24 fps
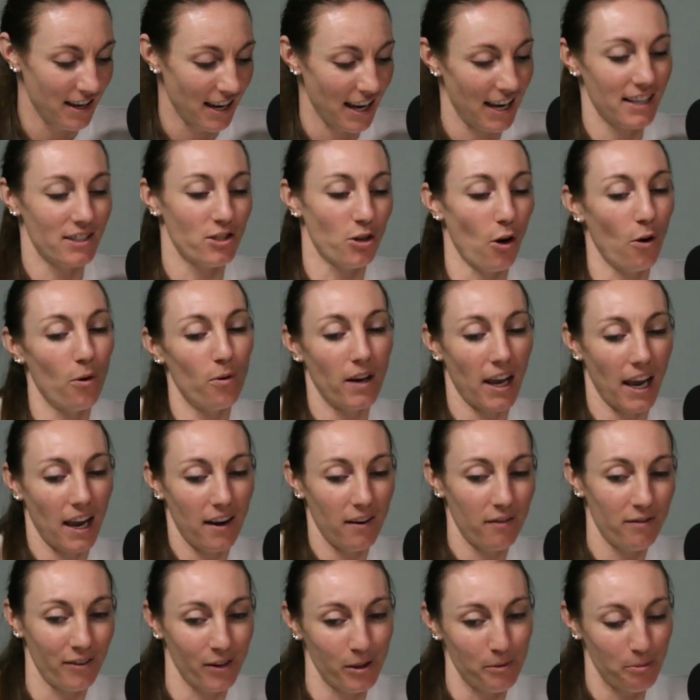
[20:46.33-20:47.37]
it's
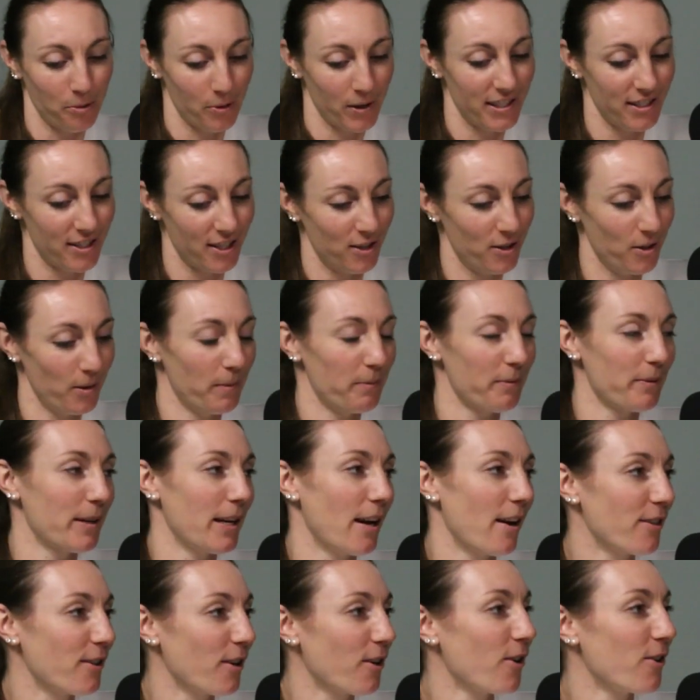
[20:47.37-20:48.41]
okay for the boys to do it, but
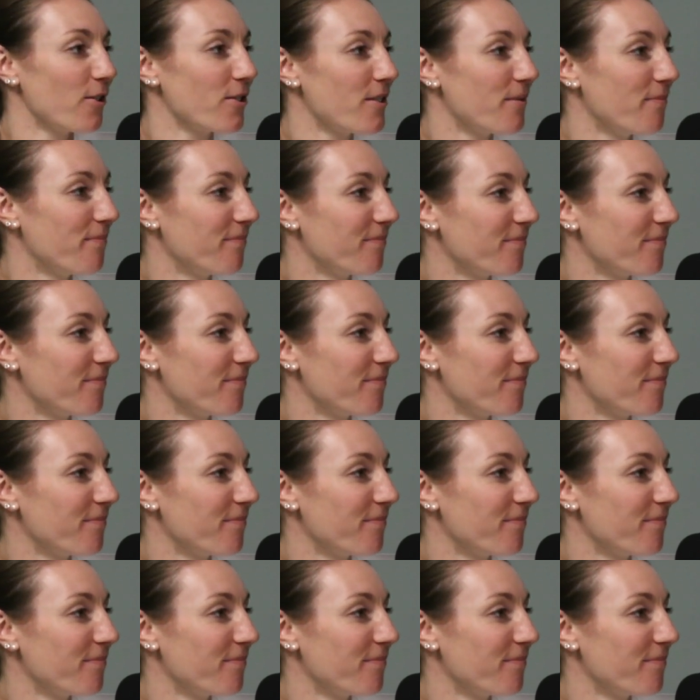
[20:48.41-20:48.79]
not the girls.